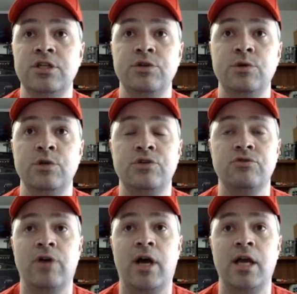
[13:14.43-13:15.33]
You could
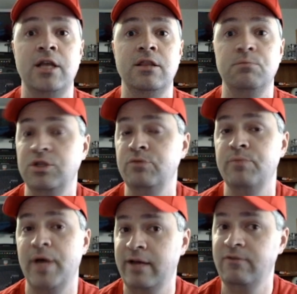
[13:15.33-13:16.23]
try the Blue
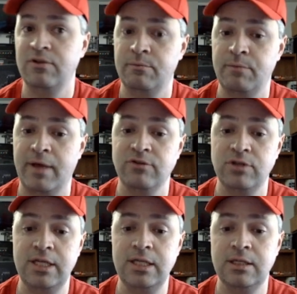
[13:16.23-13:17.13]

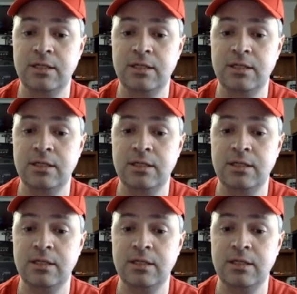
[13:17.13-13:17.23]
Beverly.